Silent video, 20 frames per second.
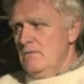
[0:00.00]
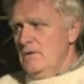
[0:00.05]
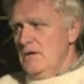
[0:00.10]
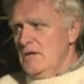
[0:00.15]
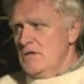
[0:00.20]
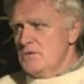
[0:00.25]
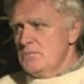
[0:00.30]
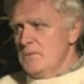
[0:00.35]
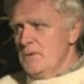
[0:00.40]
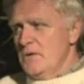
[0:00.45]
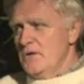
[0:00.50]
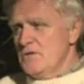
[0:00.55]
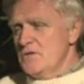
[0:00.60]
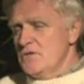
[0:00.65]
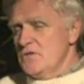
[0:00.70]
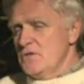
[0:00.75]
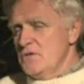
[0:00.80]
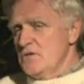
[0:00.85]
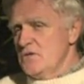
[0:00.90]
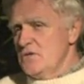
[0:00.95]

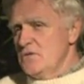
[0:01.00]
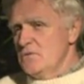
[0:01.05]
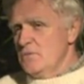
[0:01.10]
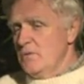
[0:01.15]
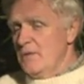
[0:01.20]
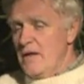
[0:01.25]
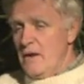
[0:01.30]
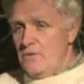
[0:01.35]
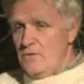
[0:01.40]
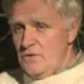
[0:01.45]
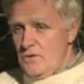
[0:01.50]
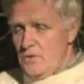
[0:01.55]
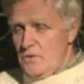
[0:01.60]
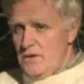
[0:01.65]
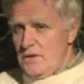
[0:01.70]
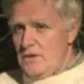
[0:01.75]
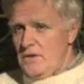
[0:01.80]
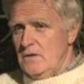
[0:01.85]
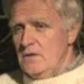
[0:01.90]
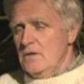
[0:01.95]
experiences, without
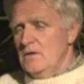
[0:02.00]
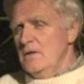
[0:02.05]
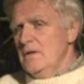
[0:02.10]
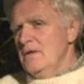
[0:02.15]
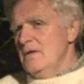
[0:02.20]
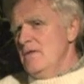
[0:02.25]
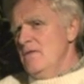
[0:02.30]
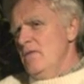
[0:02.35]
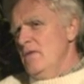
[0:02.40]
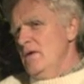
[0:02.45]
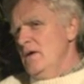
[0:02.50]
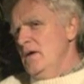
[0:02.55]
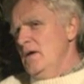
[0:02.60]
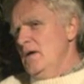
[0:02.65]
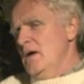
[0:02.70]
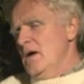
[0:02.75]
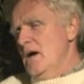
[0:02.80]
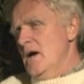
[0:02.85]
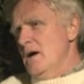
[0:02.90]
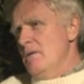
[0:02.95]
knowing it, the